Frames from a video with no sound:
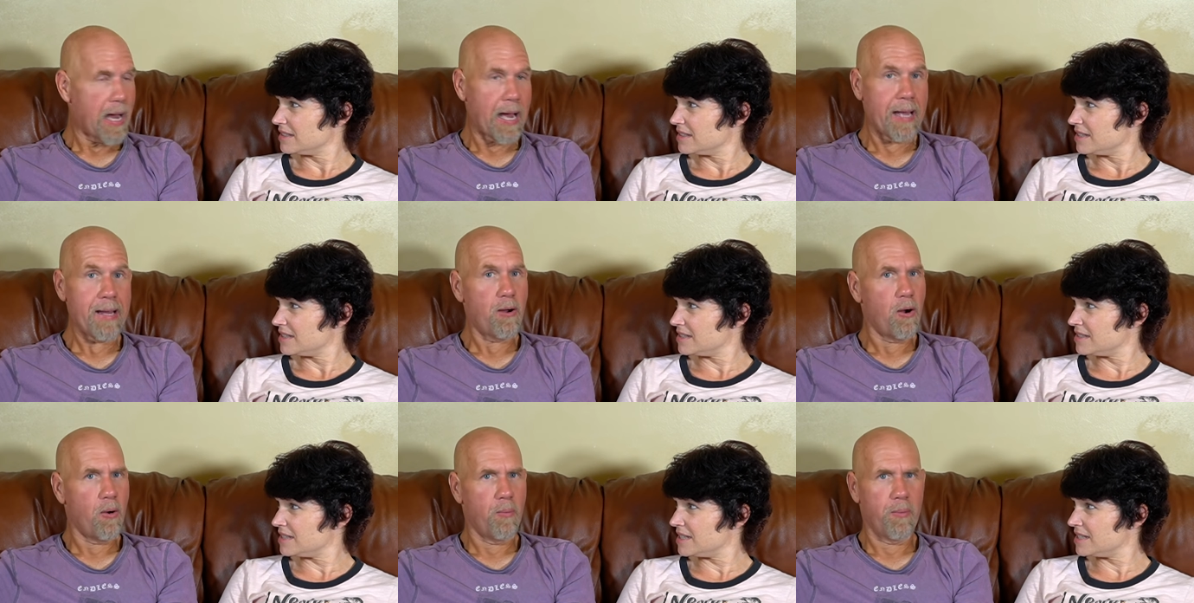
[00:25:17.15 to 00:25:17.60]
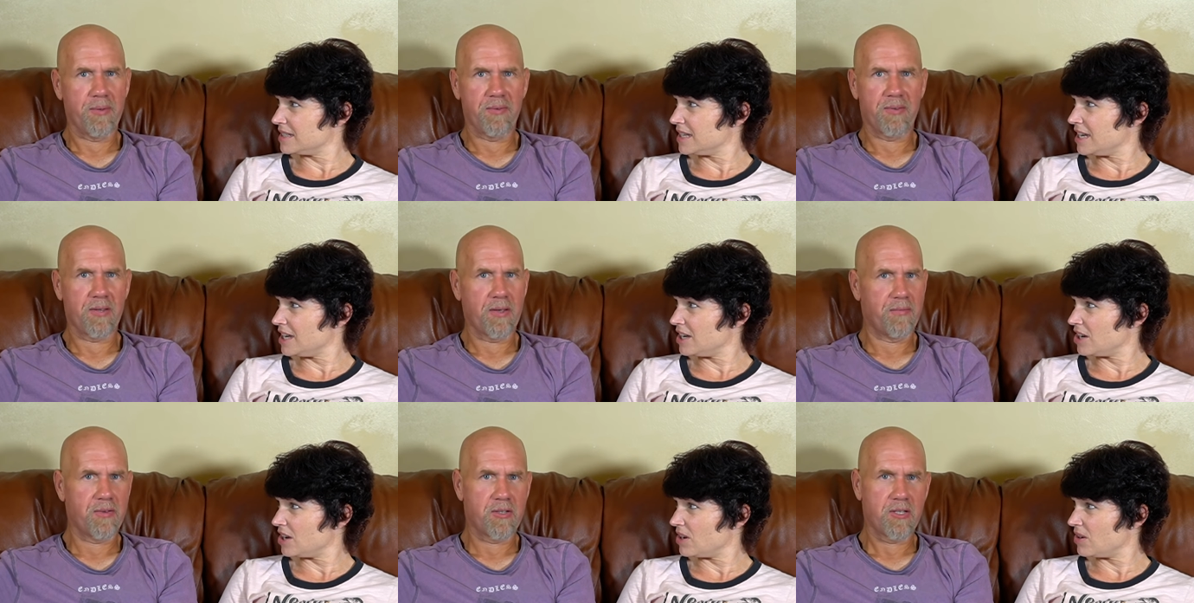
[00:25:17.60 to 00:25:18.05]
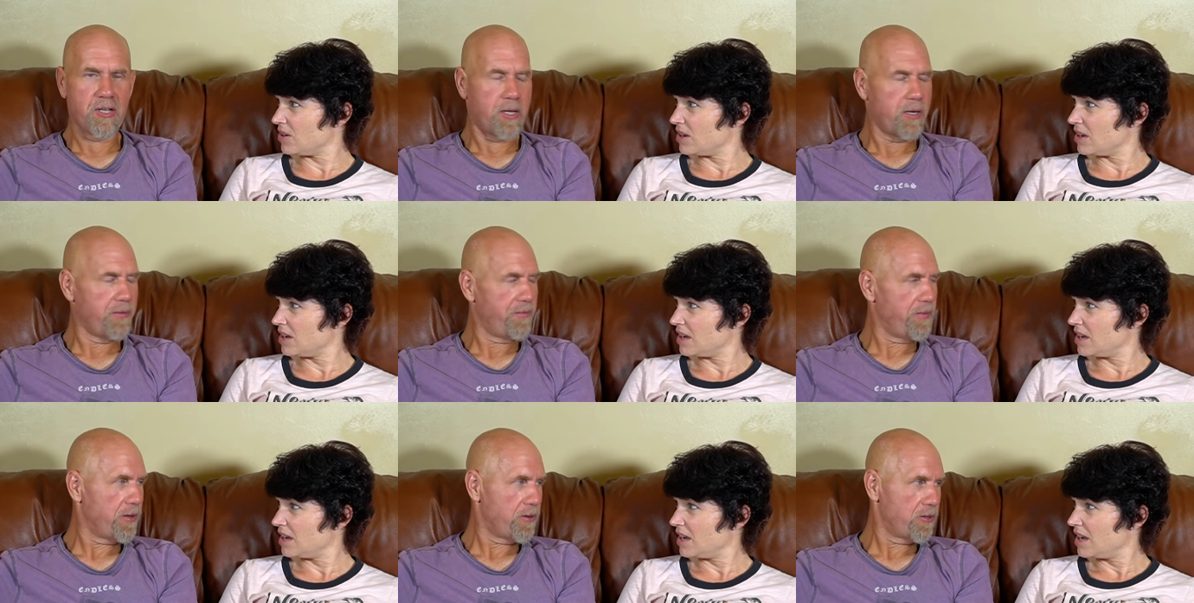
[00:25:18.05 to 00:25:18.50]
Speaker 1: I always keto. have a
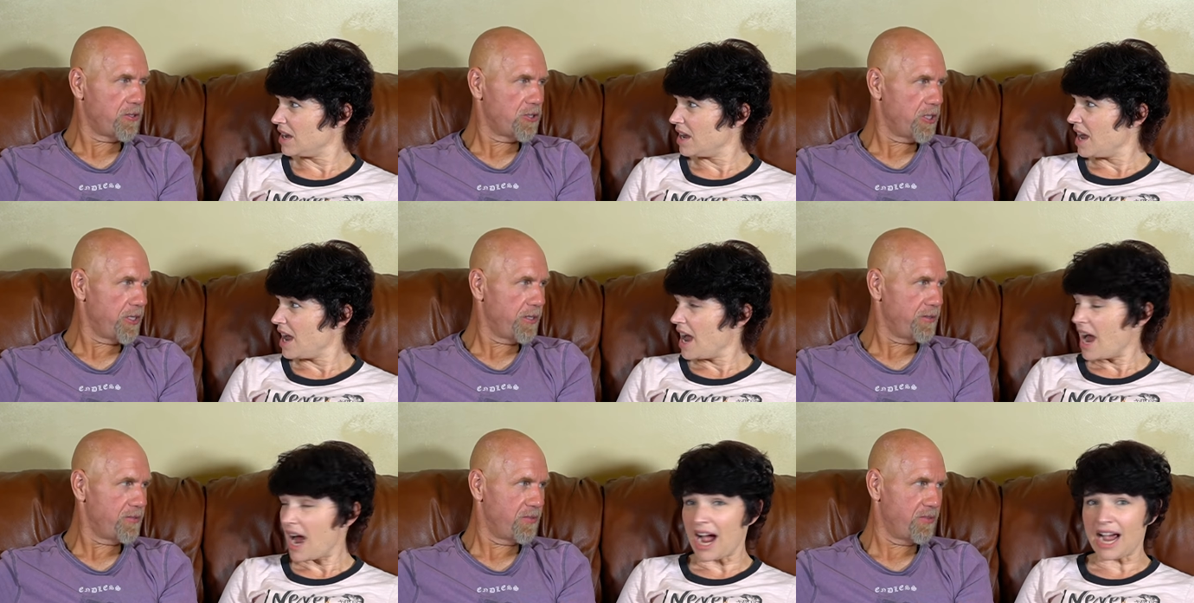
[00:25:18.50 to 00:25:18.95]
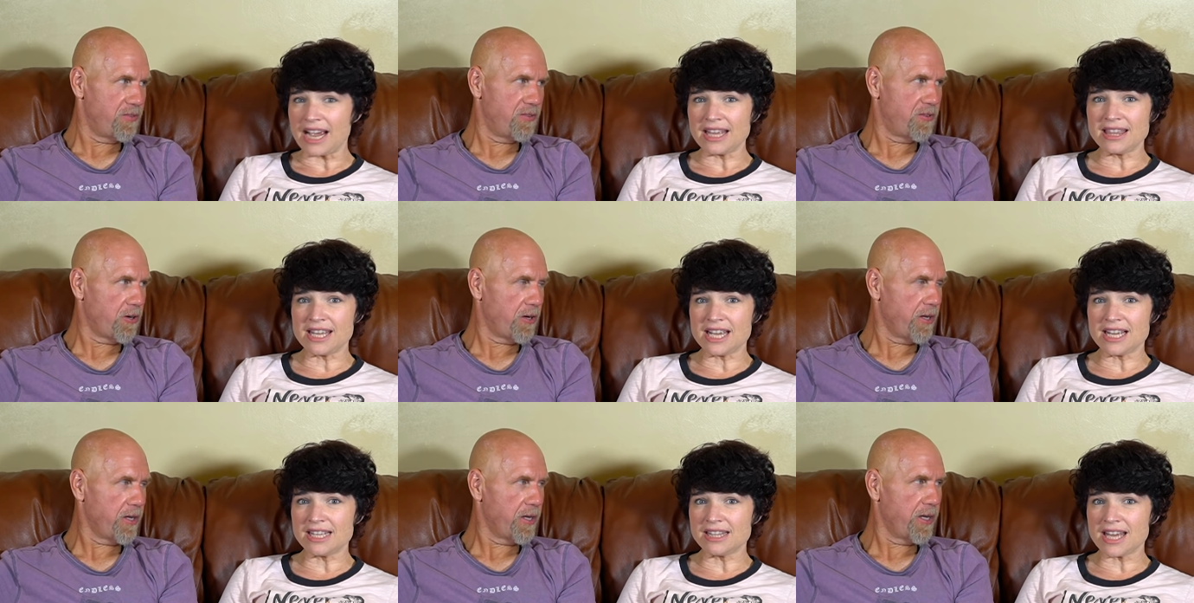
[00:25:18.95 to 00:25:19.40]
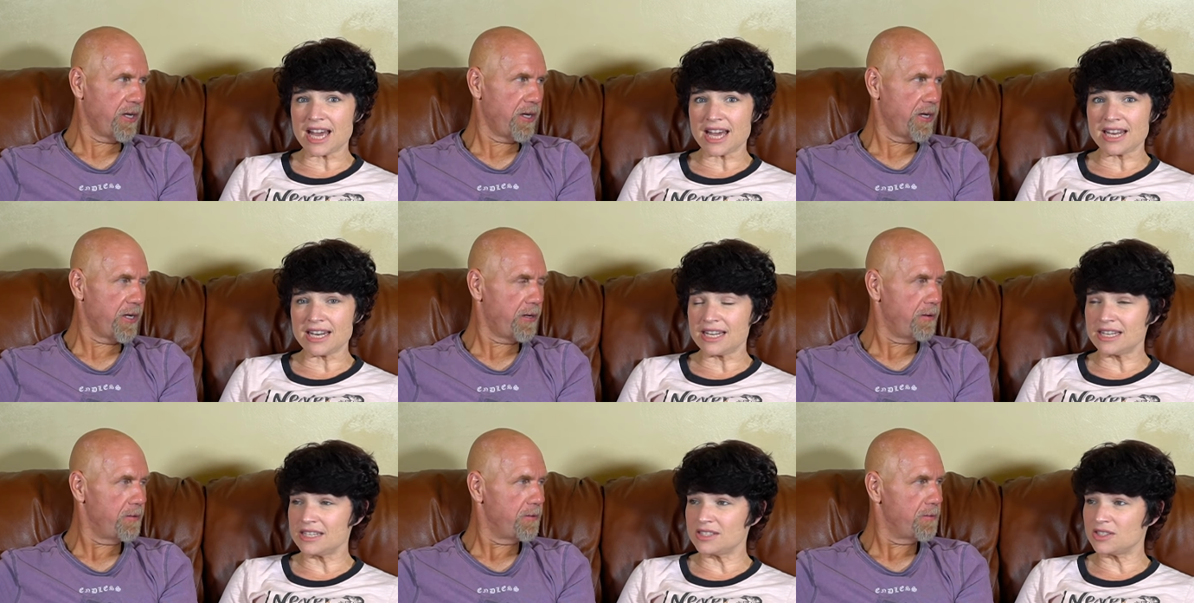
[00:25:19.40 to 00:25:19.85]
ton of energy. I think
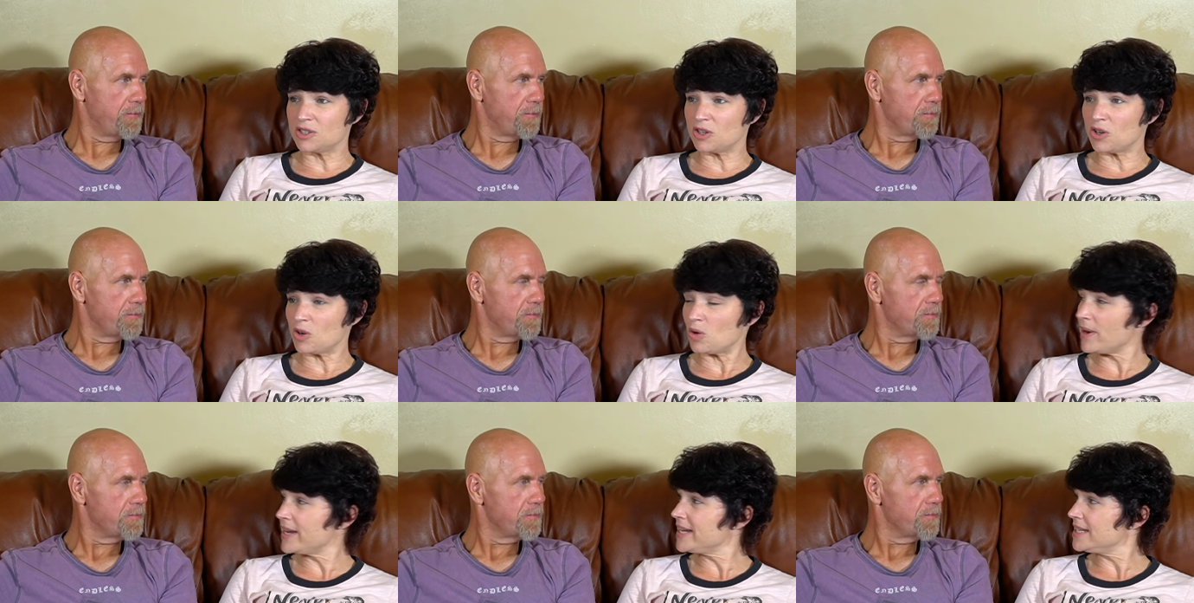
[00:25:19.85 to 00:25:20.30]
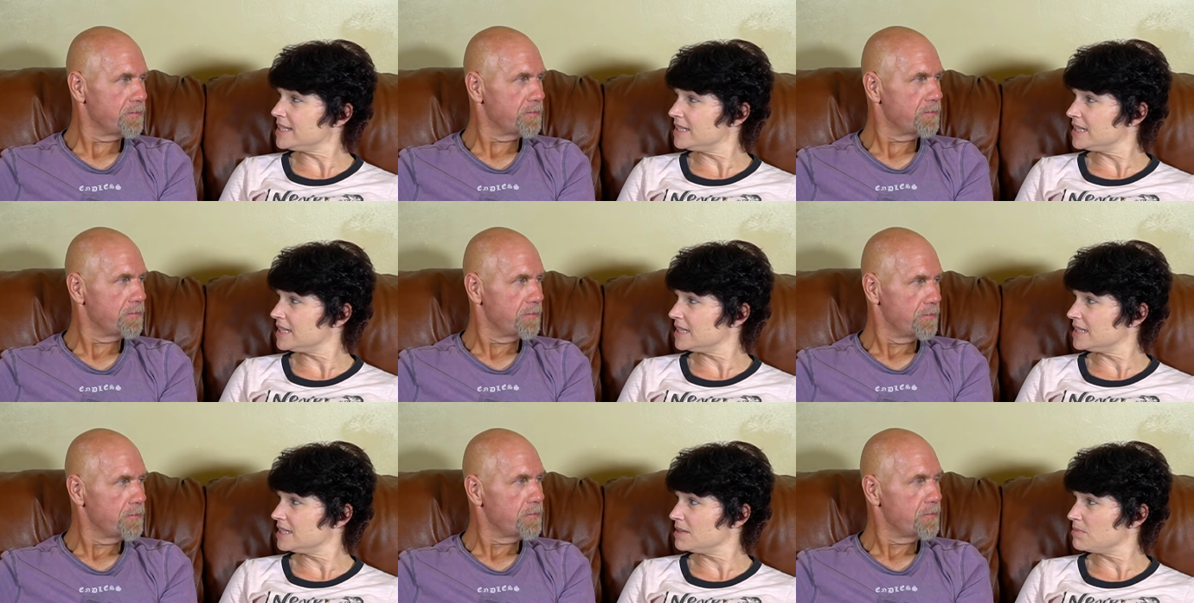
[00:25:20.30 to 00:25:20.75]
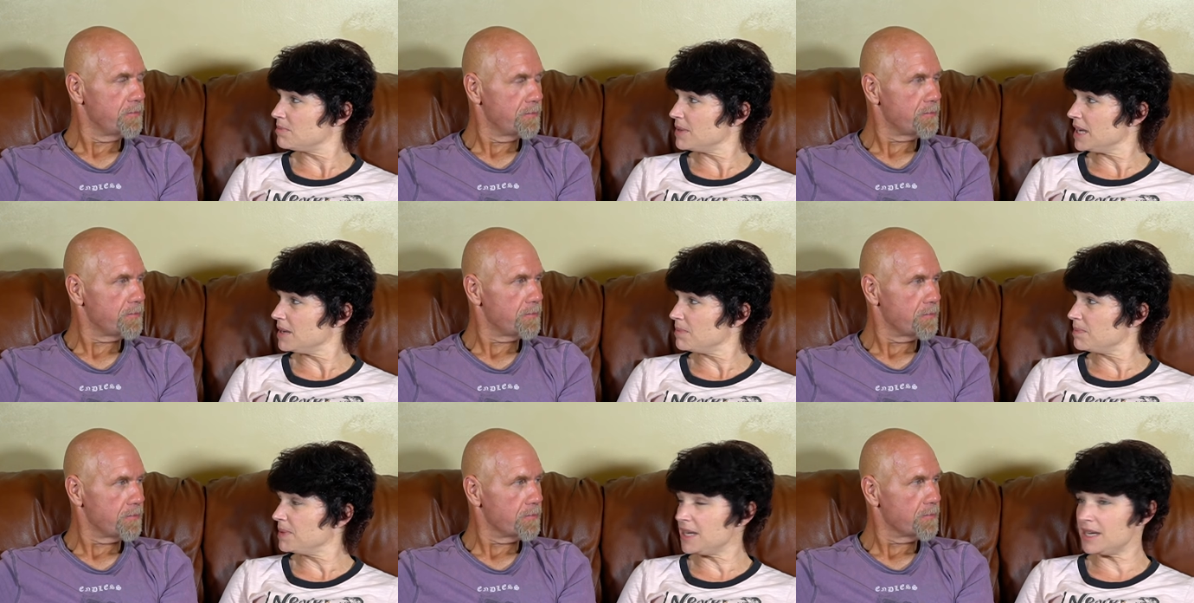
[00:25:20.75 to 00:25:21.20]
that keto. is crazy to
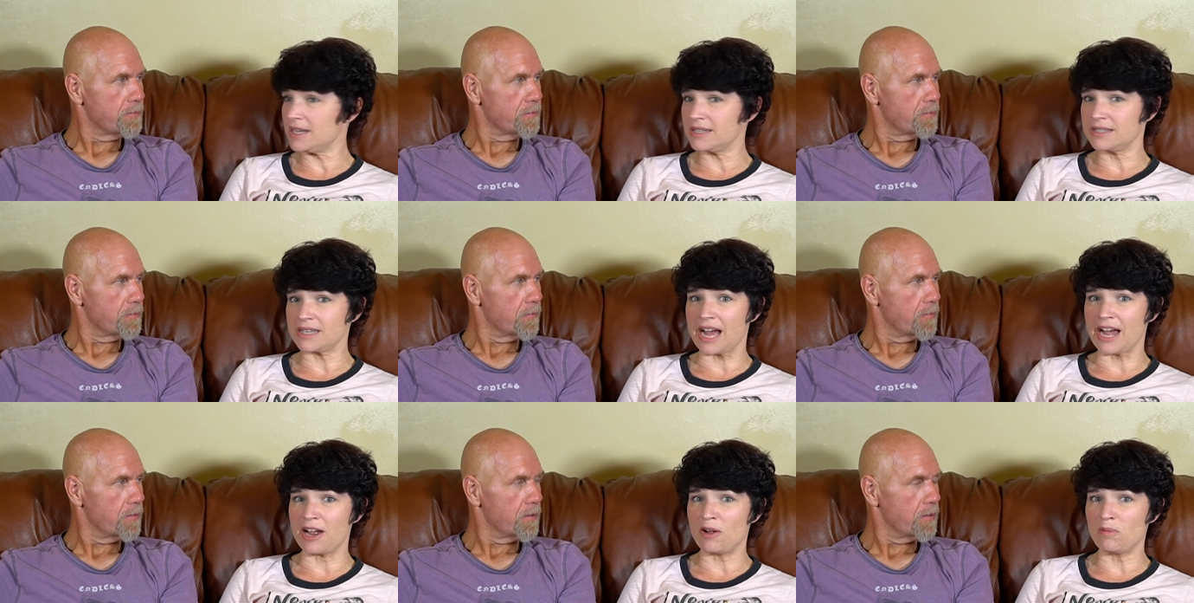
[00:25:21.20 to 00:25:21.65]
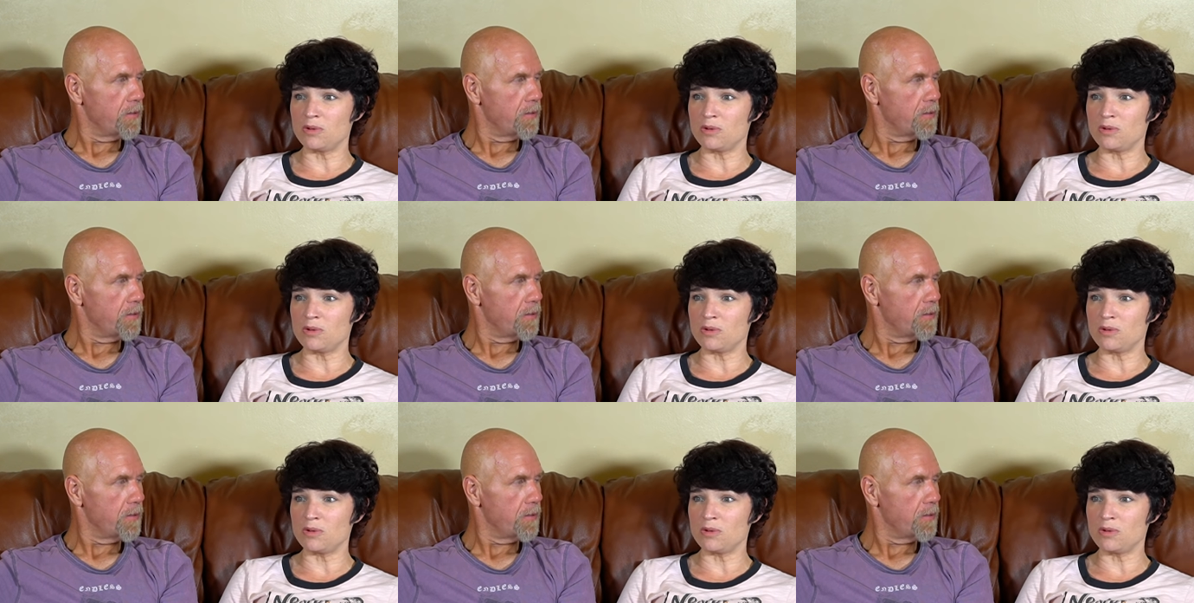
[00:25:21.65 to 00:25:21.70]
me, because I